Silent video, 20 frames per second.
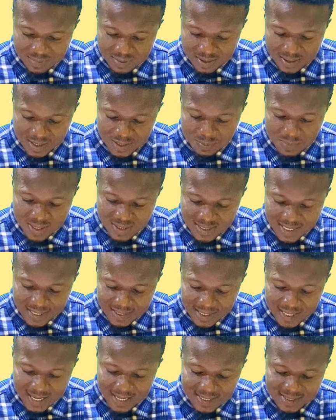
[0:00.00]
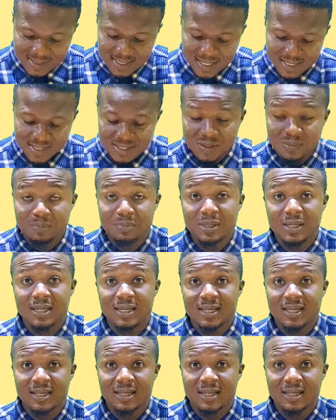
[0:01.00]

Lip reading: thing, it means that the answer is b.